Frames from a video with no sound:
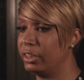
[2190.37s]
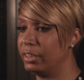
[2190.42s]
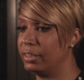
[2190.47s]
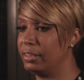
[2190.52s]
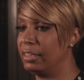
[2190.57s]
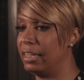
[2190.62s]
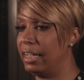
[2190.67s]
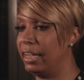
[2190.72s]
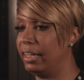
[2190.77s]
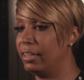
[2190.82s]
to
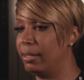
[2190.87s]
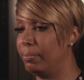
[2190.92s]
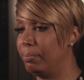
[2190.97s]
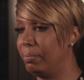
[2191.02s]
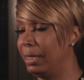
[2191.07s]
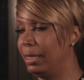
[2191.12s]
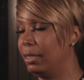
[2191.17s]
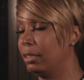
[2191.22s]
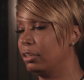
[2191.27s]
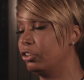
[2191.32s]
say that
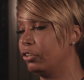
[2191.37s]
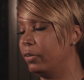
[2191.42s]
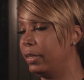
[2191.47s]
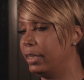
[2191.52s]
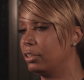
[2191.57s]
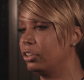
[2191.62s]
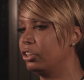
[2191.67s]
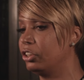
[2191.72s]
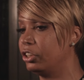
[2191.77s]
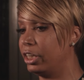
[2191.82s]
being
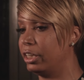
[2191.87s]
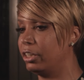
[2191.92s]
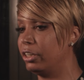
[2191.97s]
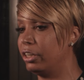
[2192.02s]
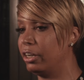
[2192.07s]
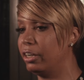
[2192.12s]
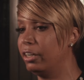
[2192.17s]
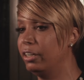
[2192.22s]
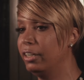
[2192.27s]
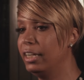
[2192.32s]

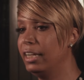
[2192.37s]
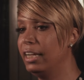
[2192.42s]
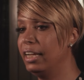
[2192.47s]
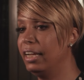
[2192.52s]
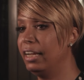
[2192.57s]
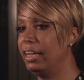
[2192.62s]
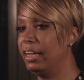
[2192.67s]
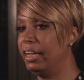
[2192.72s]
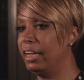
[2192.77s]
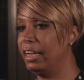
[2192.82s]
transgender
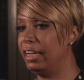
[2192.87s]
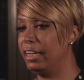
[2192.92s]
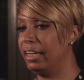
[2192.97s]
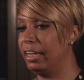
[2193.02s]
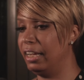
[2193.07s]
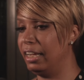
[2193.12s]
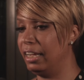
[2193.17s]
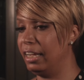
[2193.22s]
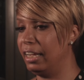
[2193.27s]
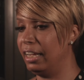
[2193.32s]

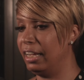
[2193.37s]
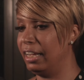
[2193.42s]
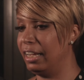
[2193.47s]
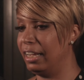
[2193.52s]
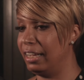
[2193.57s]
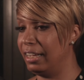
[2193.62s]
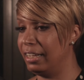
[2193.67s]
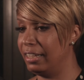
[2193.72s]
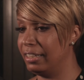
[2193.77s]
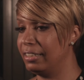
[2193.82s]

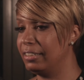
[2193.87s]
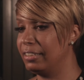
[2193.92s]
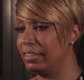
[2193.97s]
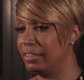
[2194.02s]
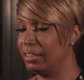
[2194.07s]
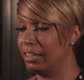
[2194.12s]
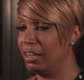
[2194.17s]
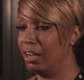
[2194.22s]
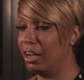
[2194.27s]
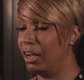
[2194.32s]

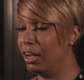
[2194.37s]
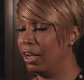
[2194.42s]
is